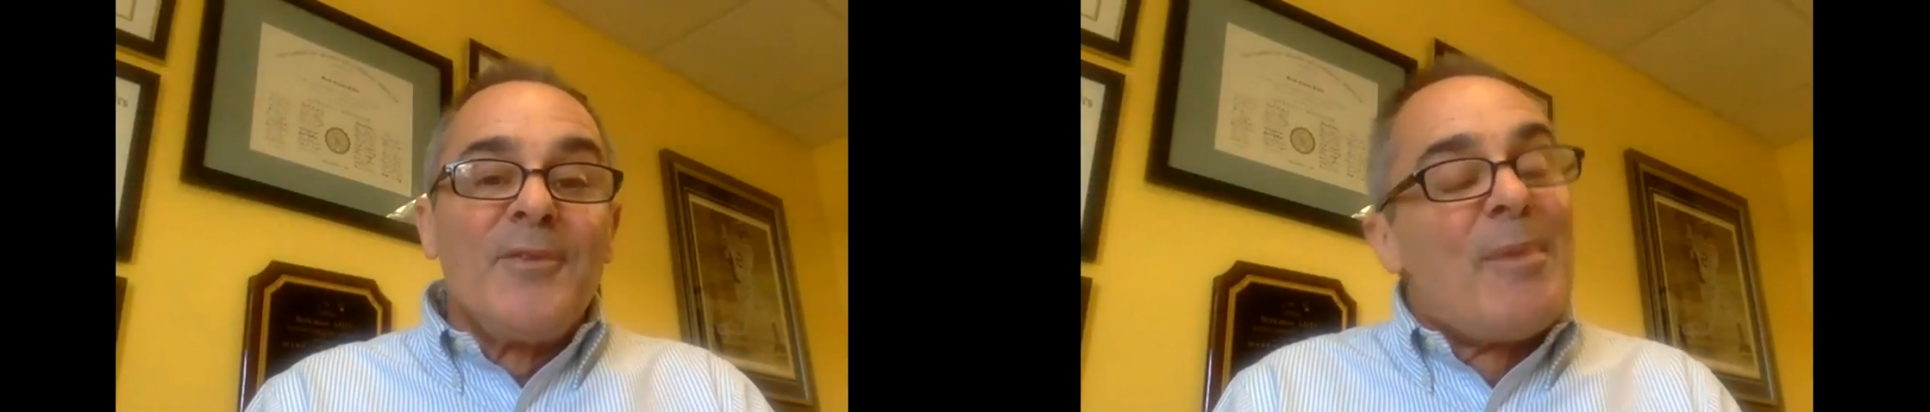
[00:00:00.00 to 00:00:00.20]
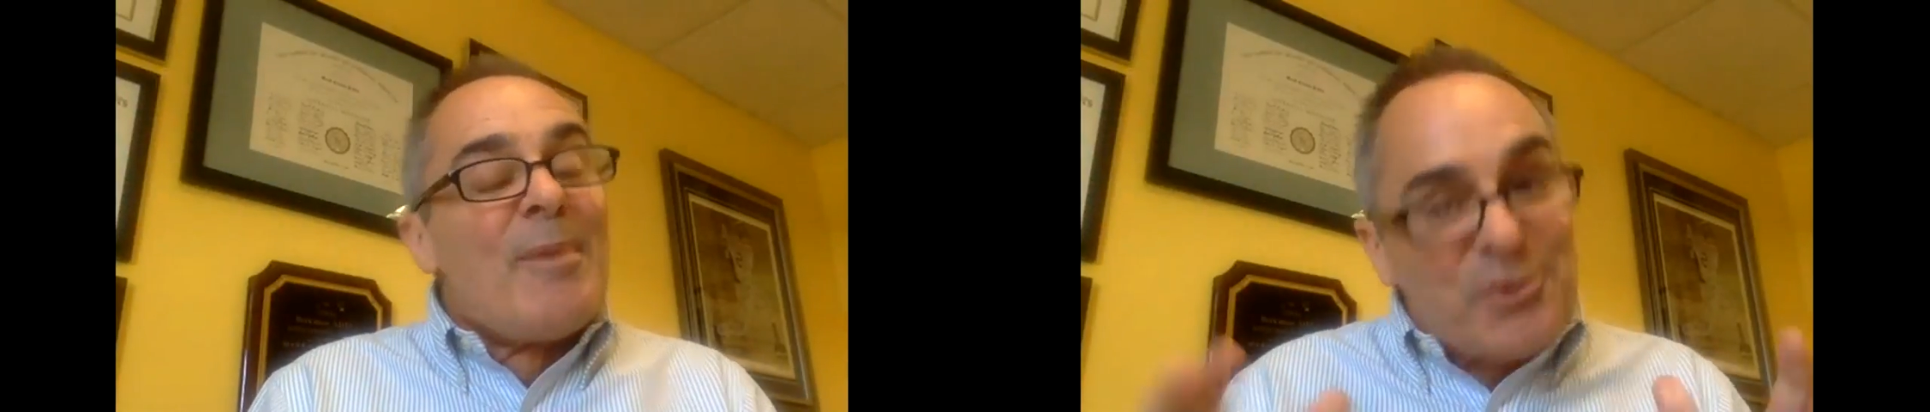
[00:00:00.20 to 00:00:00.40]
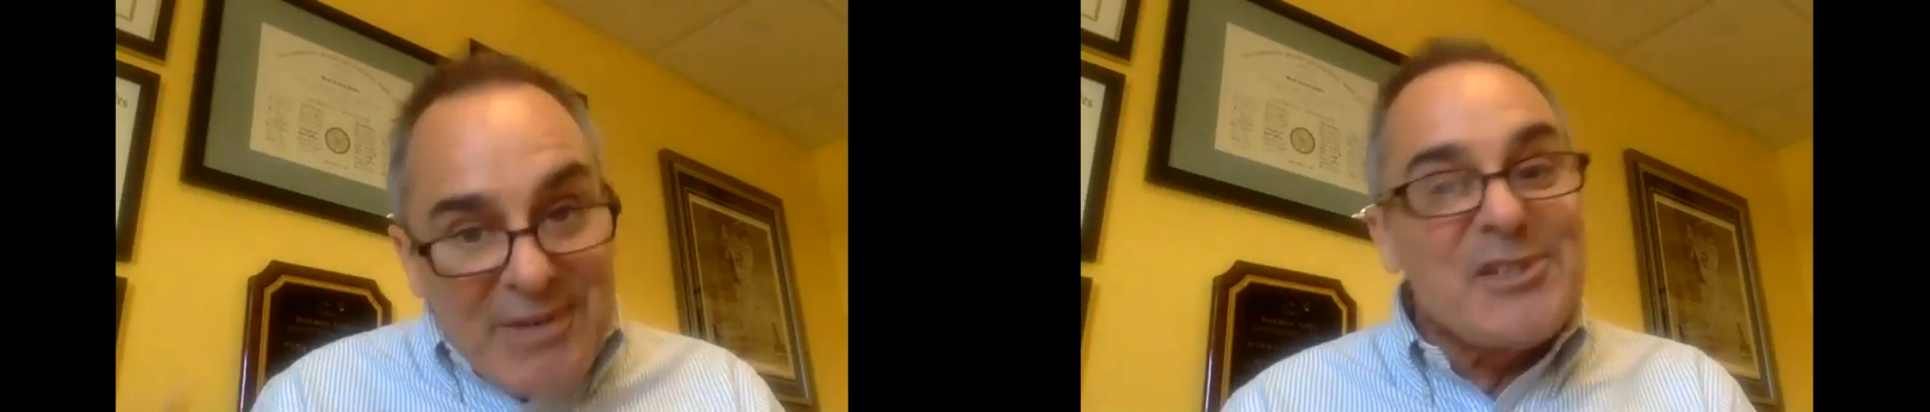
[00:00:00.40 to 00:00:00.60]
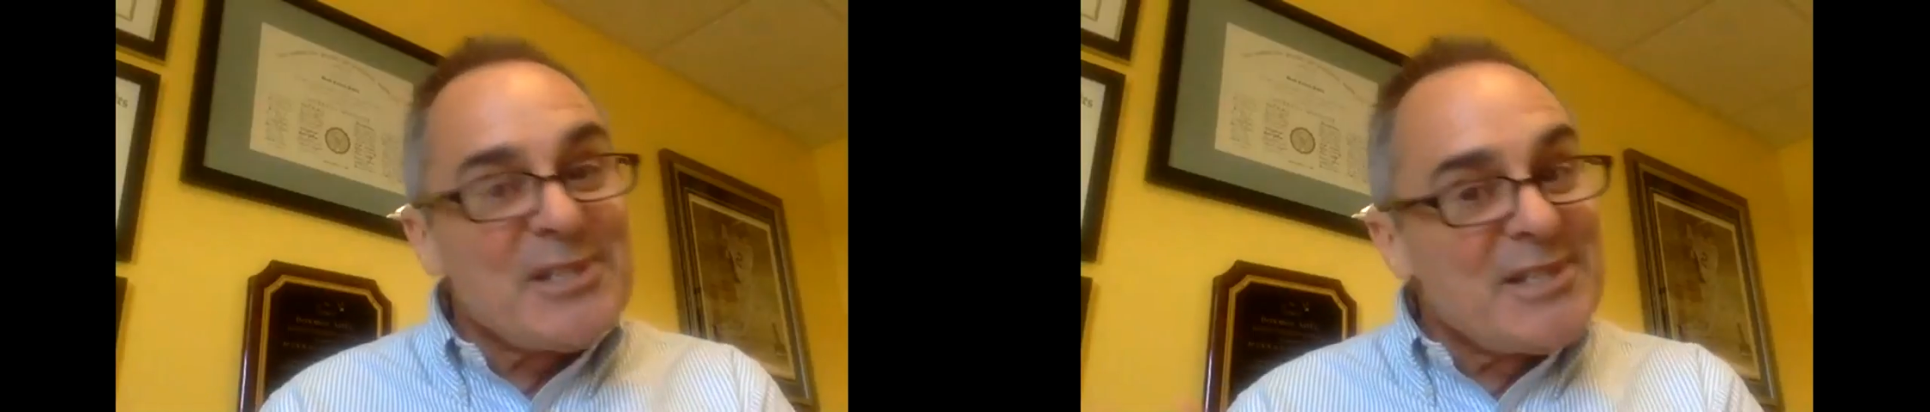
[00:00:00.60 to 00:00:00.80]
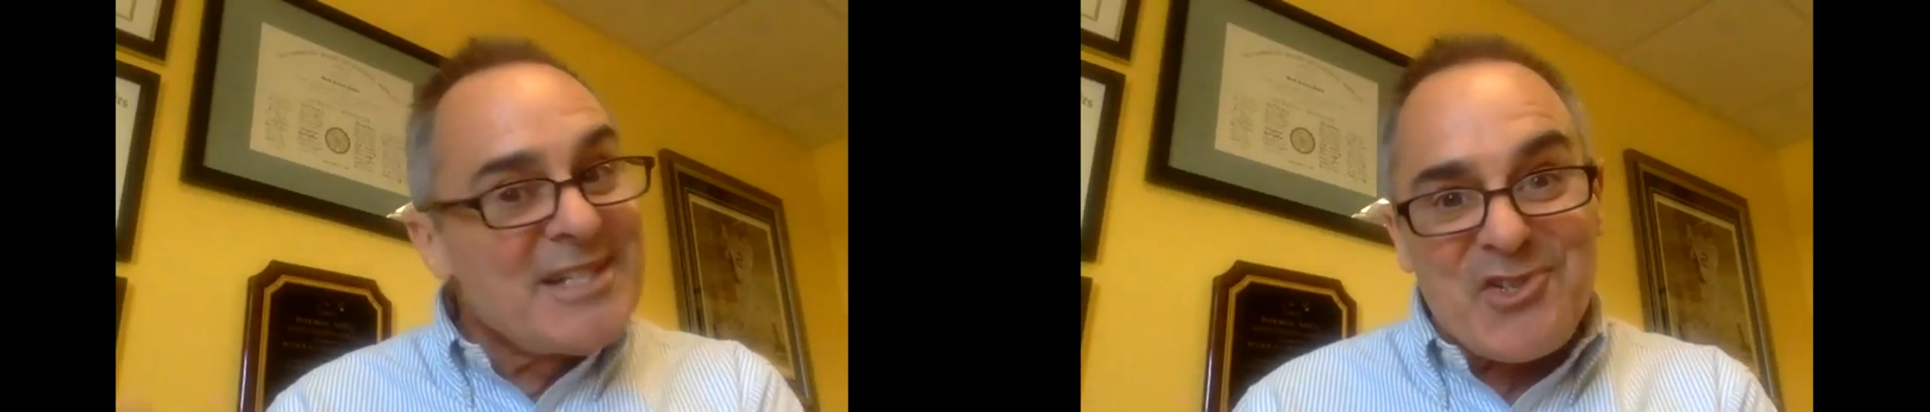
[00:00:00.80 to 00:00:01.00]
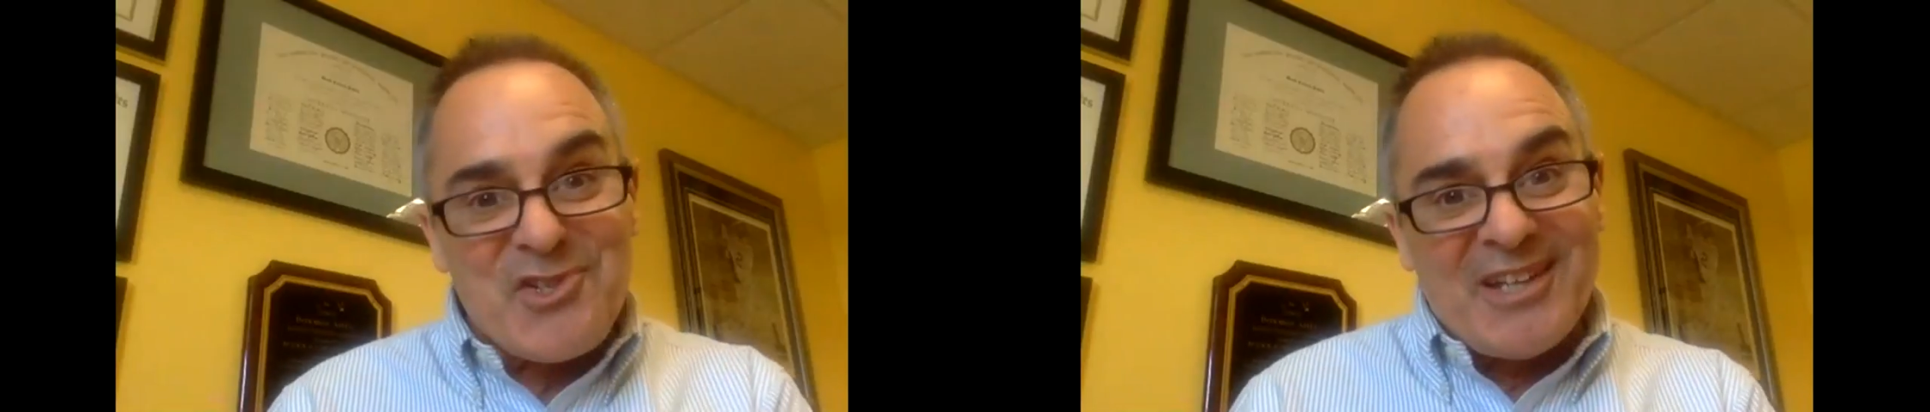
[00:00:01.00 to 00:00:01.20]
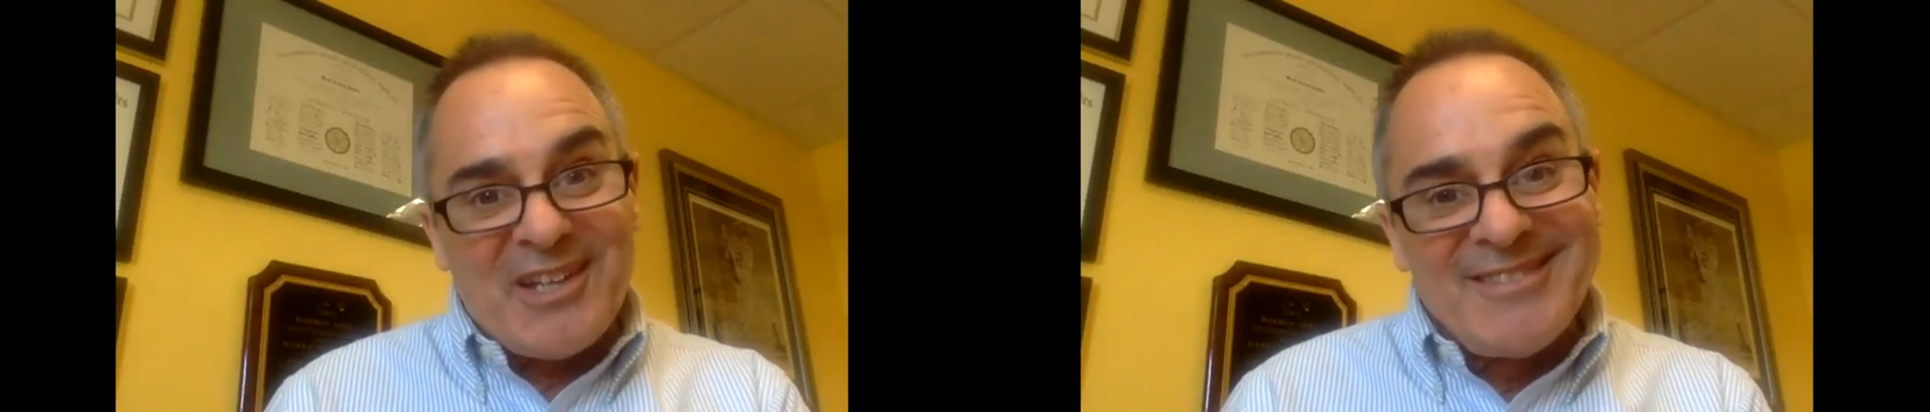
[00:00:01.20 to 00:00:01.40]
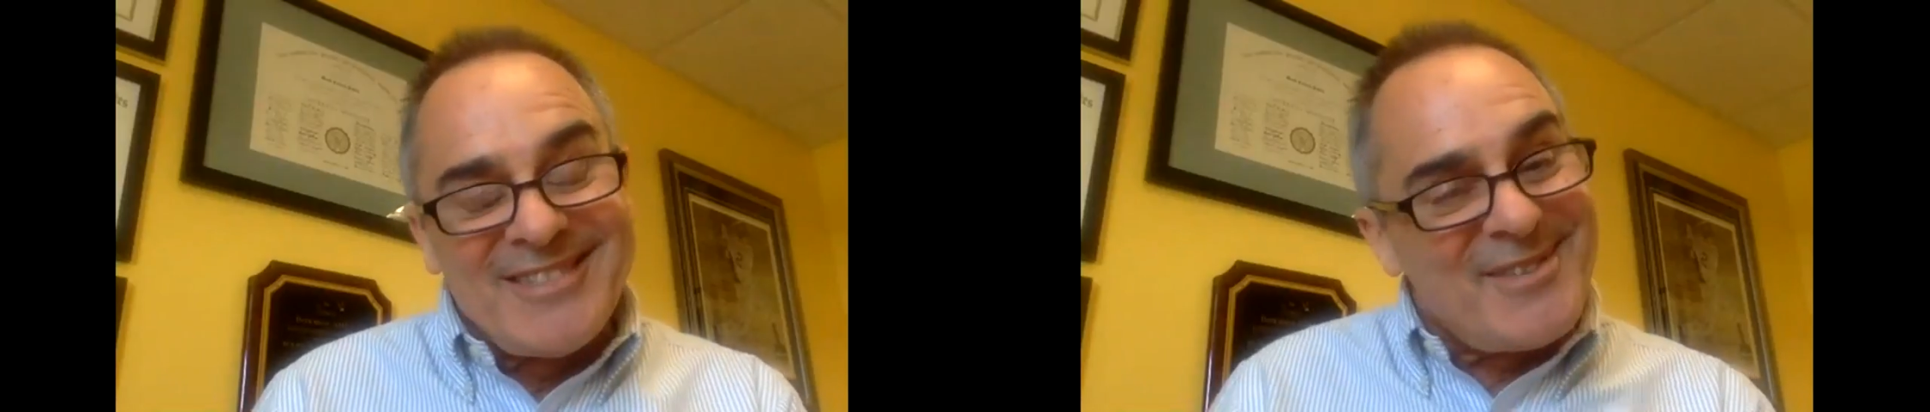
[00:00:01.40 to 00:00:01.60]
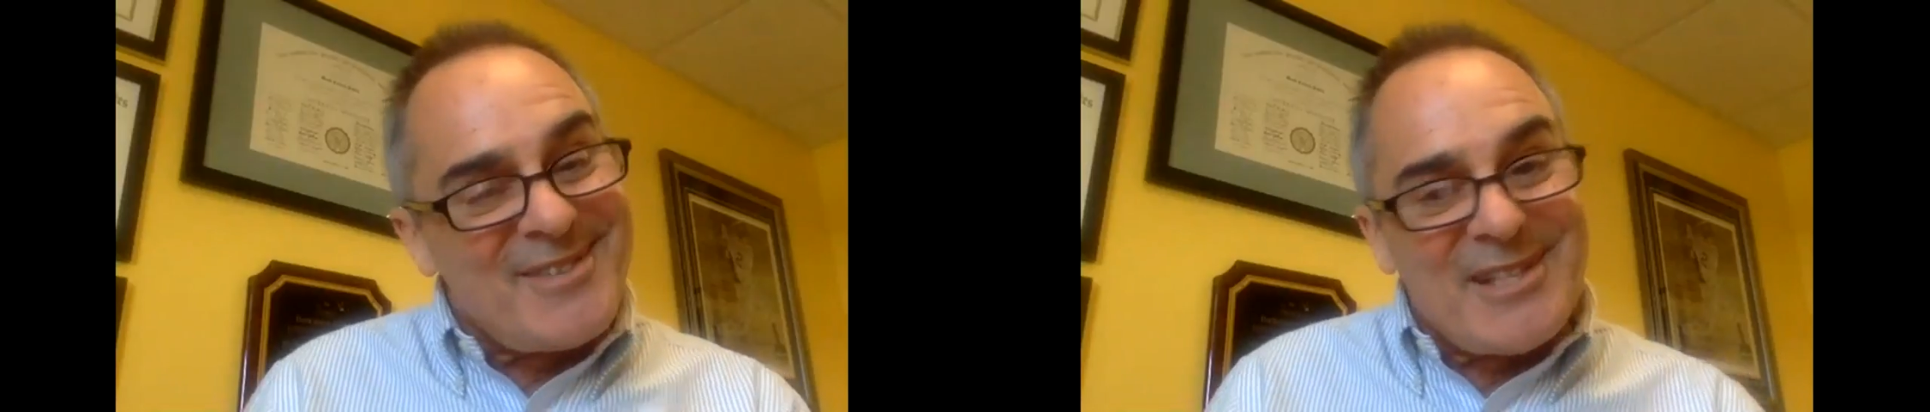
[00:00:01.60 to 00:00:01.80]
The most recent addition to